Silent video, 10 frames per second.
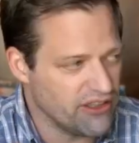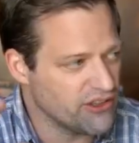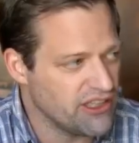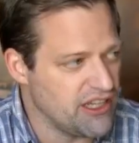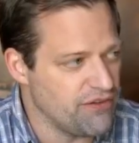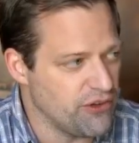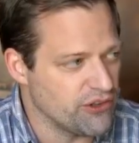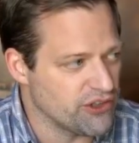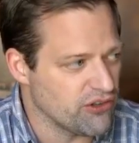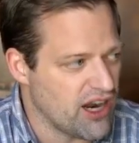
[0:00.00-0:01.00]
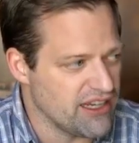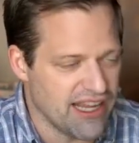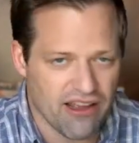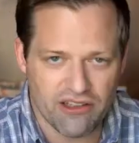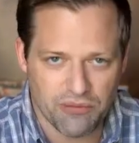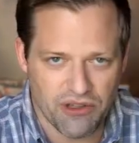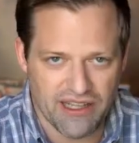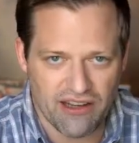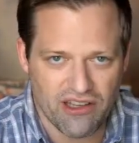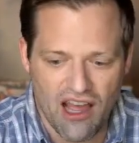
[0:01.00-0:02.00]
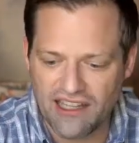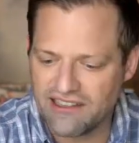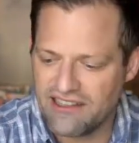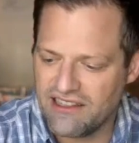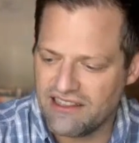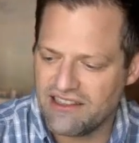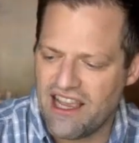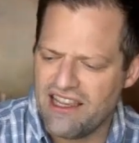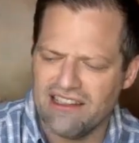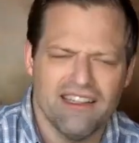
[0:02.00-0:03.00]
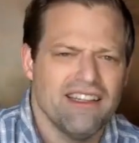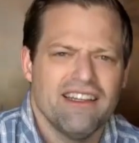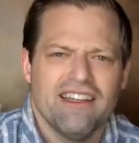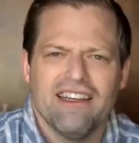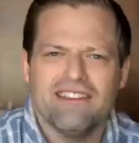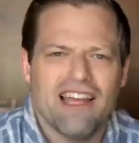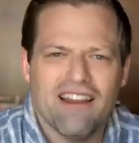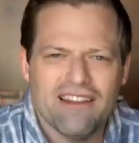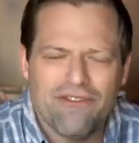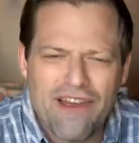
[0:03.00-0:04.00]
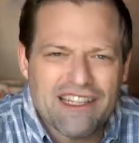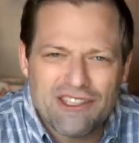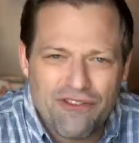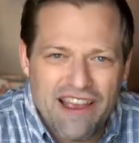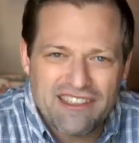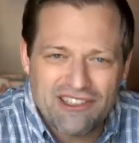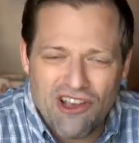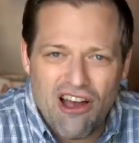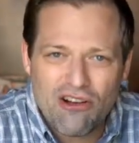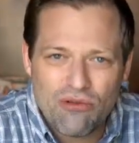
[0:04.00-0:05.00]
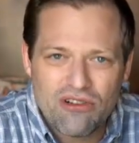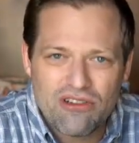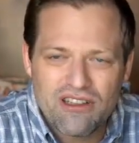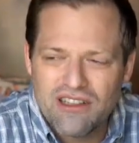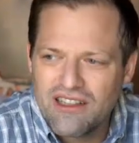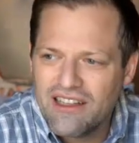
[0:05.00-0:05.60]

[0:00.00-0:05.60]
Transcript: There's an influencer right now that's putting out content that's saying tell face to face is awkward.